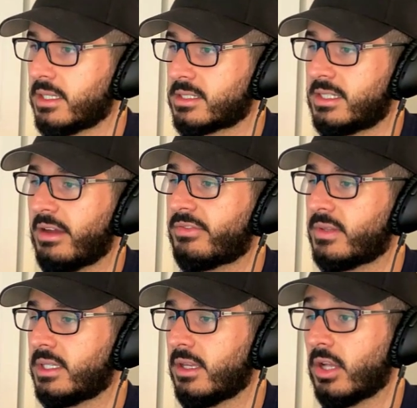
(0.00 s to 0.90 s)
it's
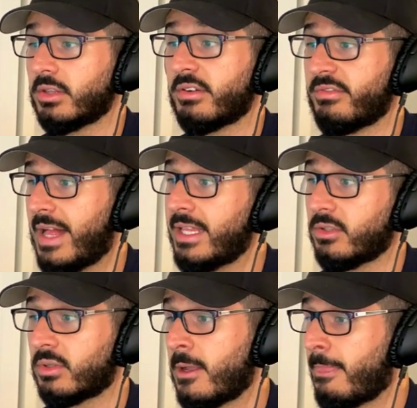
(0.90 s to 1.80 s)
definitely
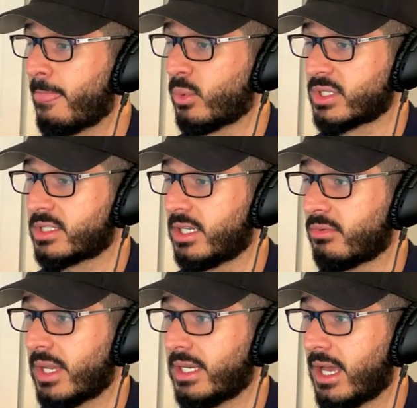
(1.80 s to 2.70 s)
undervalued. We're seeing
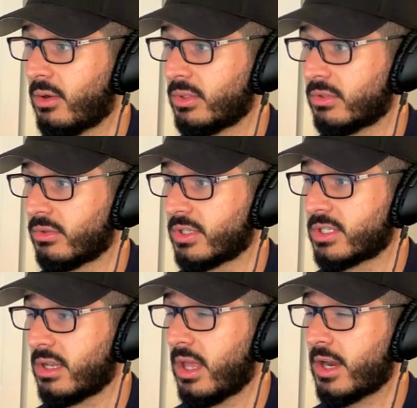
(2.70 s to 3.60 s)
right now, you know, there's
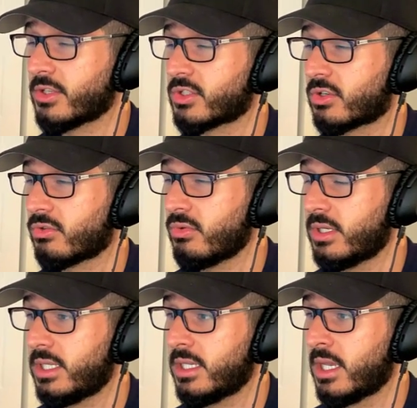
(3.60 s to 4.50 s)
a lot of
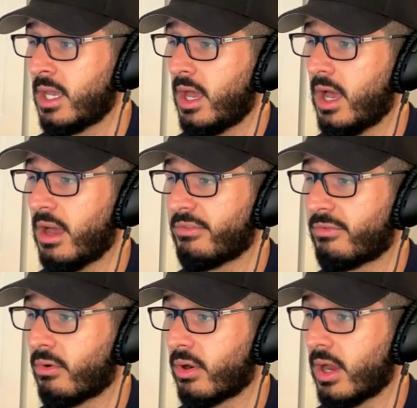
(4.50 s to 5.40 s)
scrutiny uh,
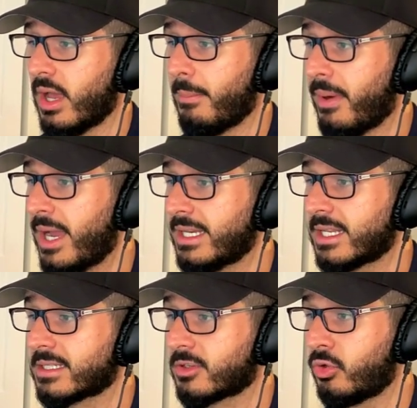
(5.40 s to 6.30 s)
for uh,
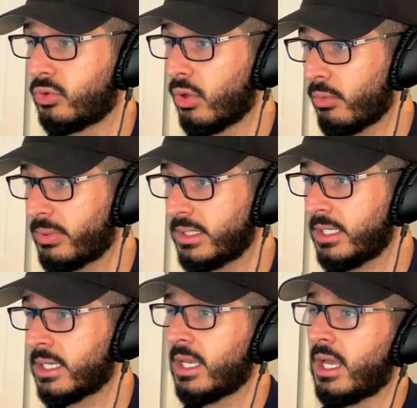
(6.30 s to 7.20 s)
Binance
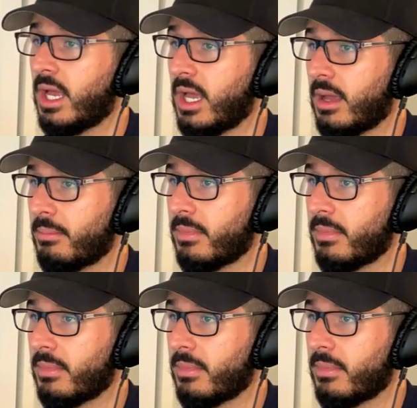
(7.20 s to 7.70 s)
globally um, uh,